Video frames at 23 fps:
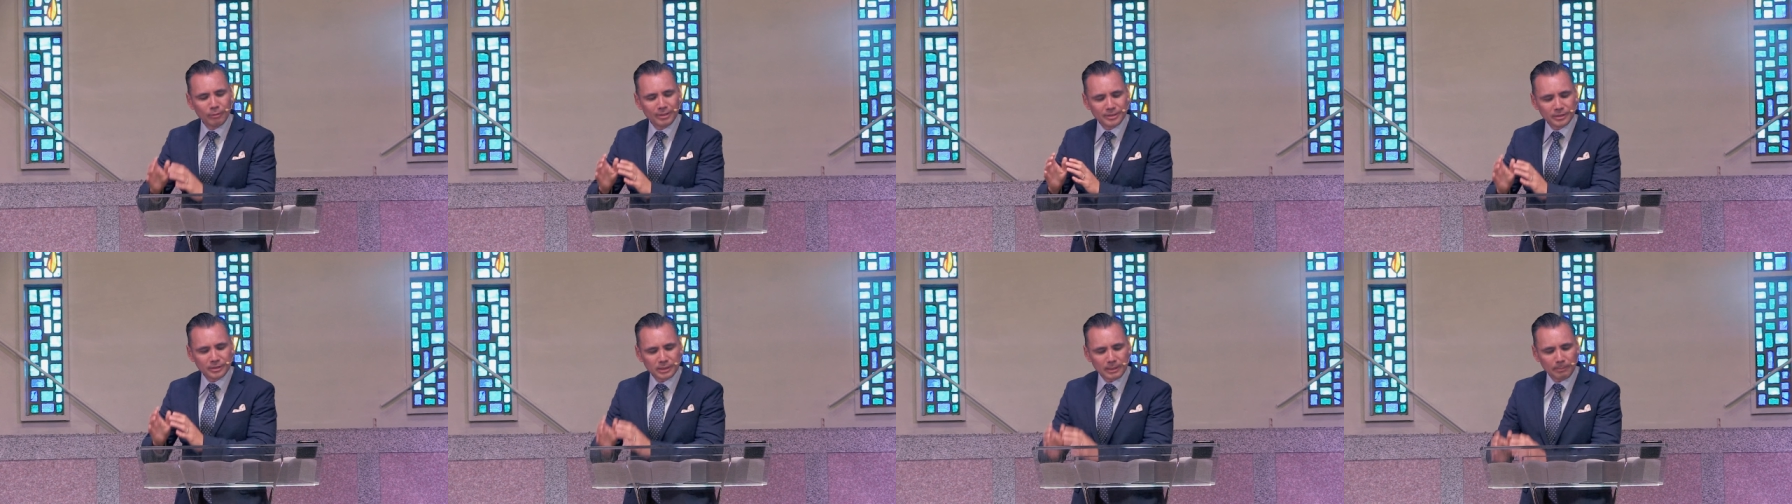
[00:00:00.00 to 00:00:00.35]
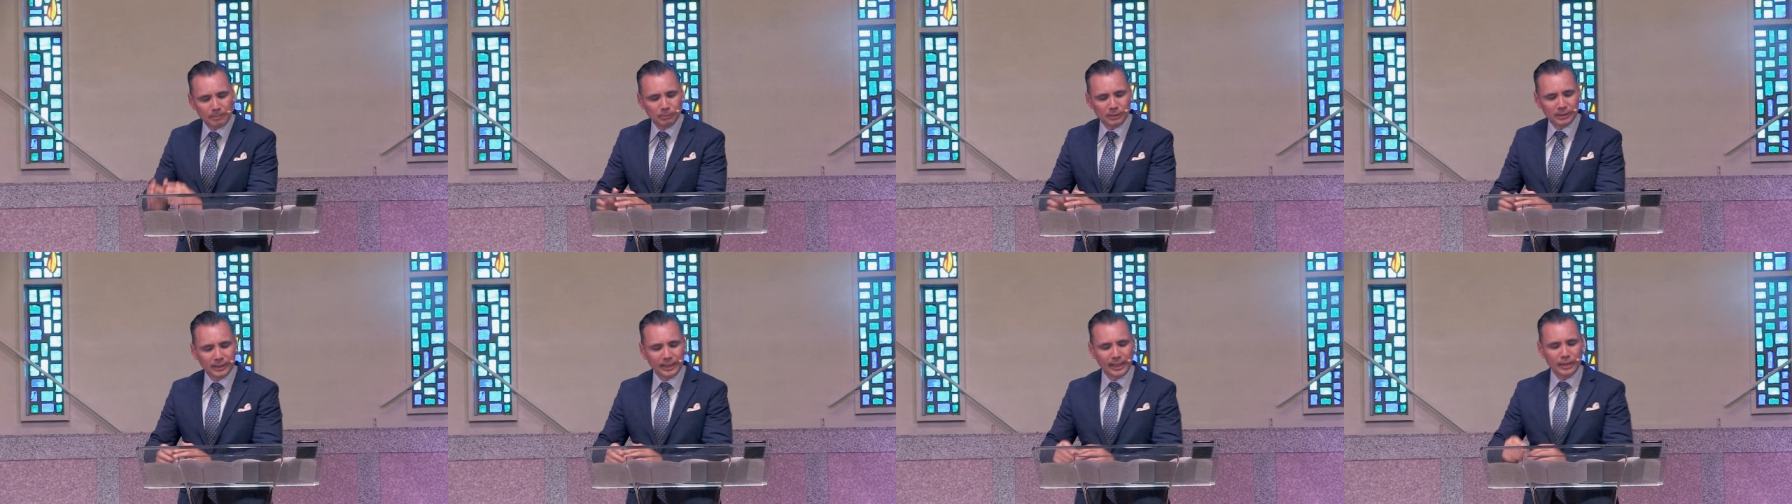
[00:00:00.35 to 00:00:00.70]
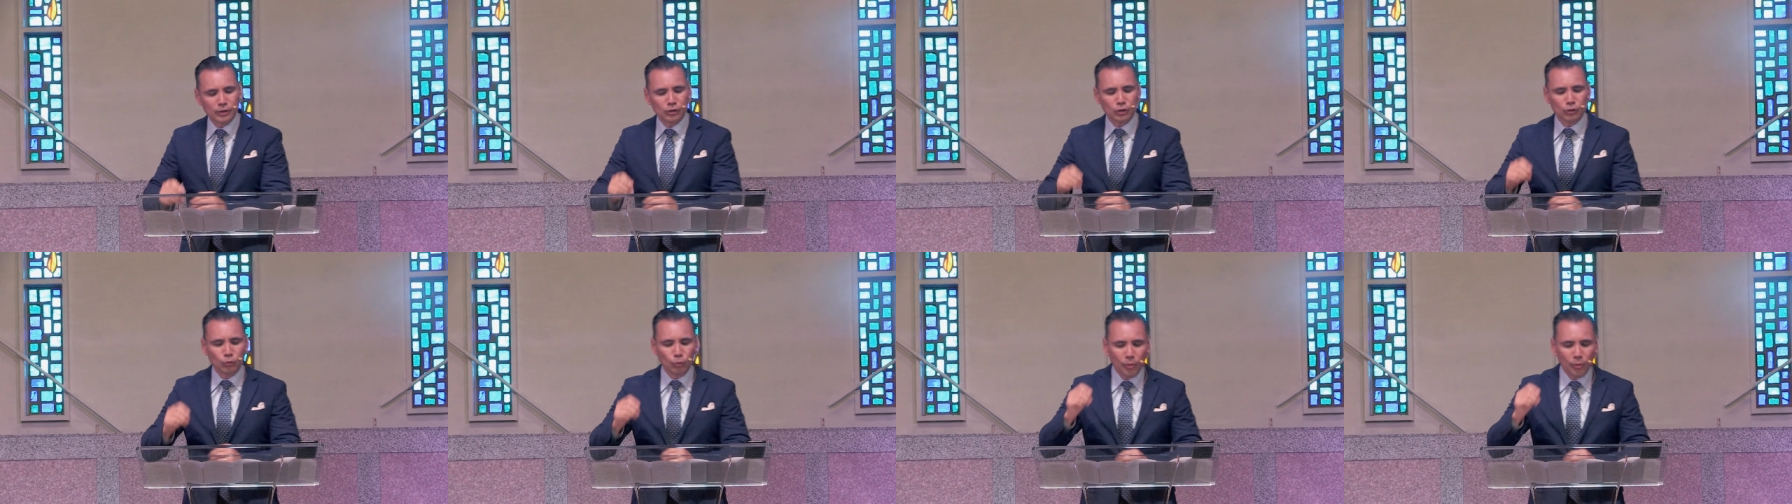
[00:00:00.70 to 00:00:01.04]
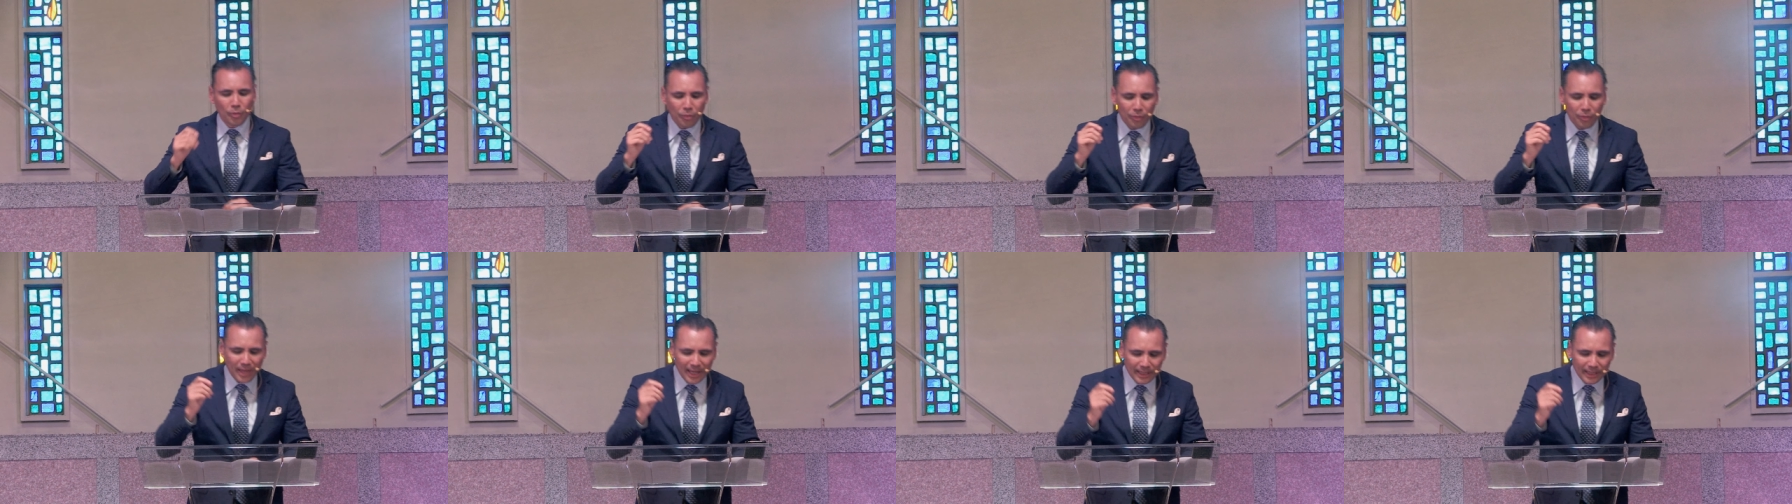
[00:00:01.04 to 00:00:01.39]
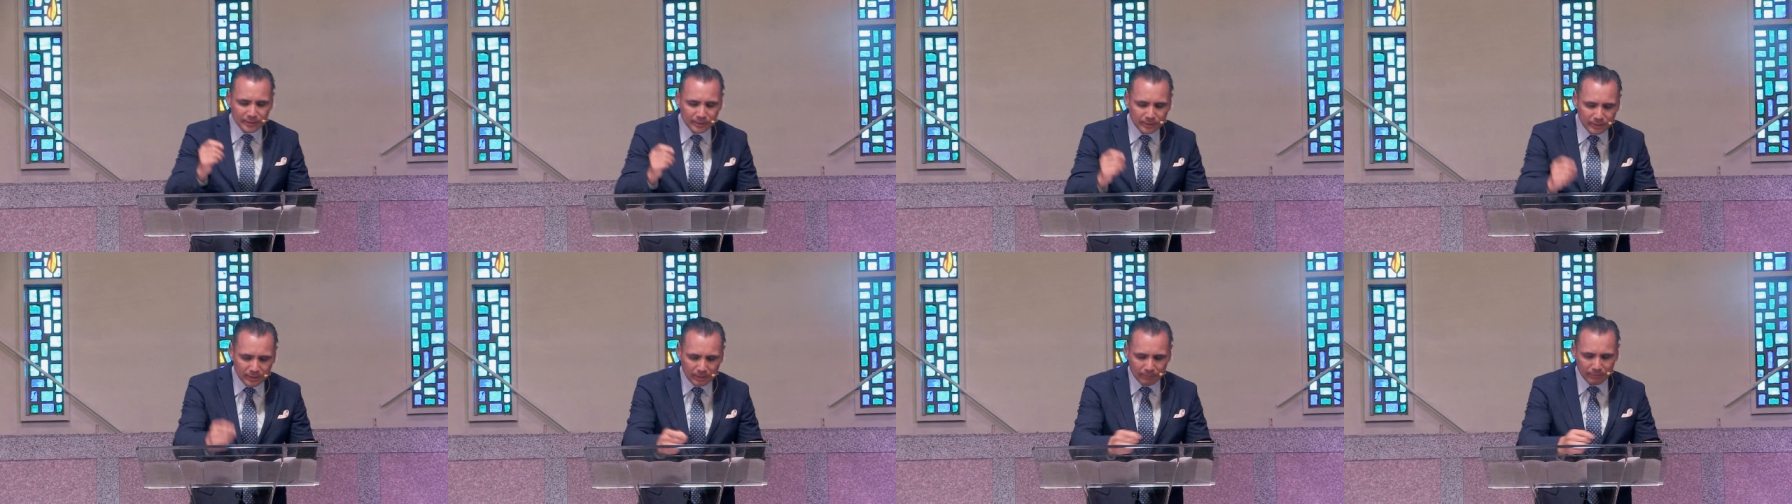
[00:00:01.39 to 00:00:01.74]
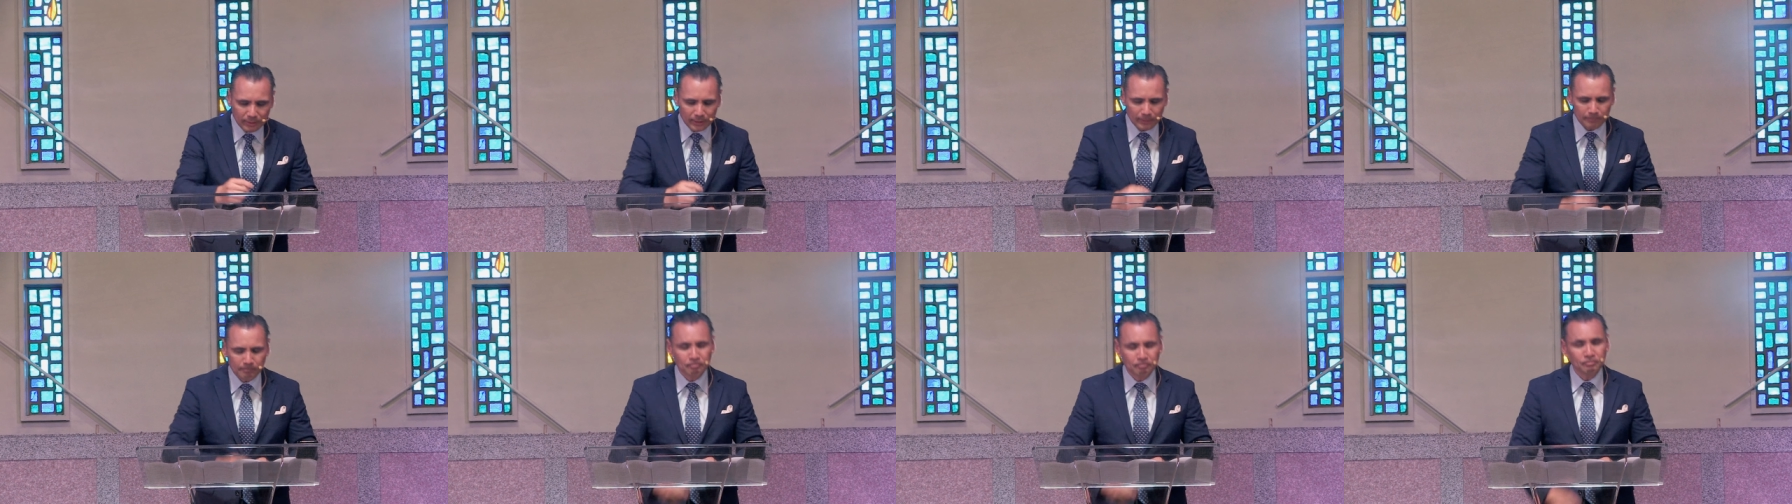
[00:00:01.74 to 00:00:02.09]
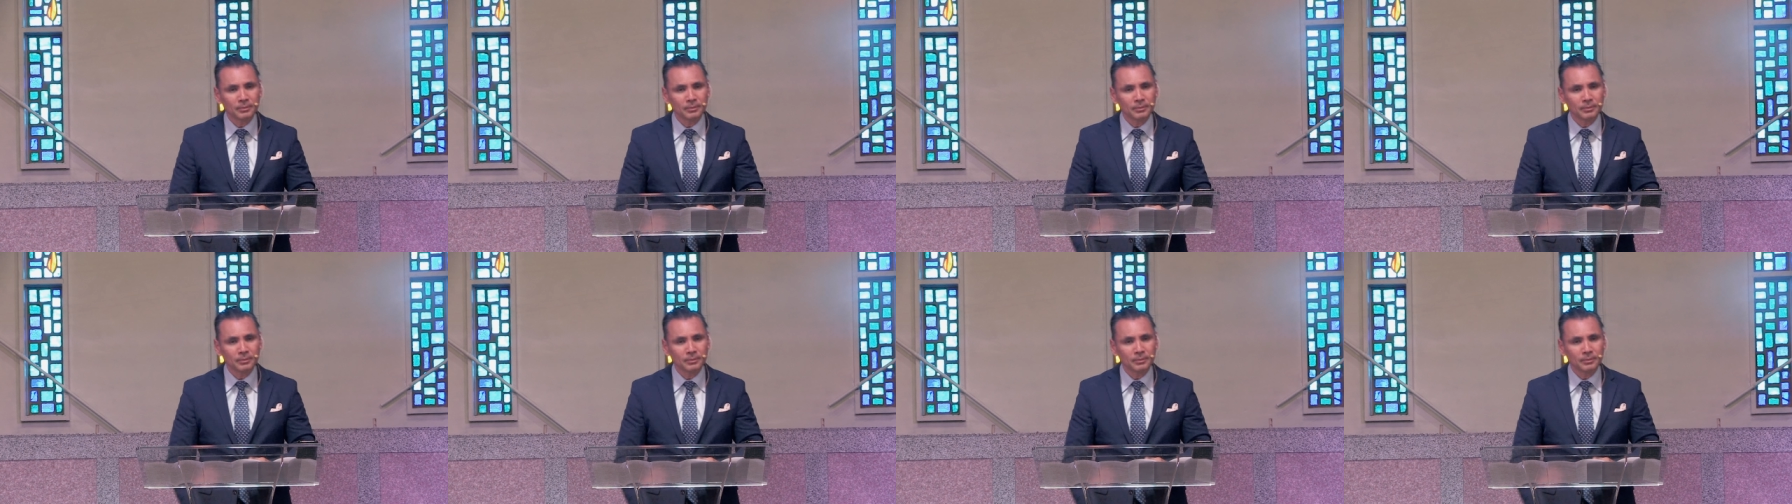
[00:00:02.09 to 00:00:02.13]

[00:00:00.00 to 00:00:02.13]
and supplication with thanksgiving.